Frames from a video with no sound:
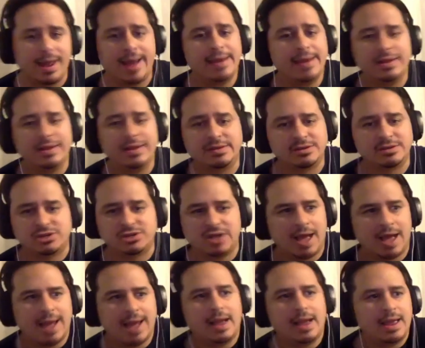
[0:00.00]
90s and the
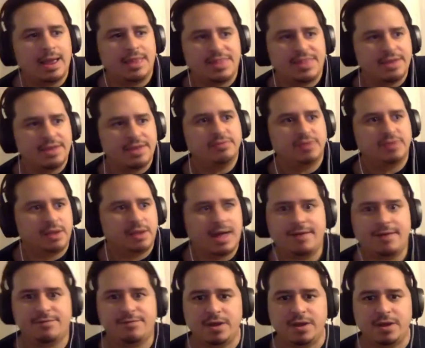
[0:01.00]
child, there's a lot
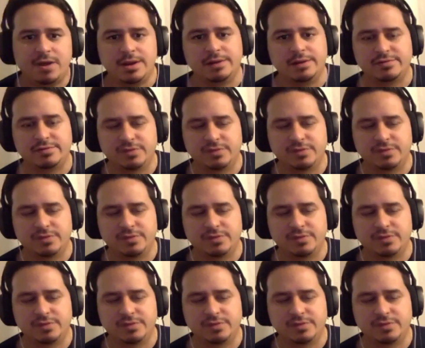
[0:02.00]
of fun there.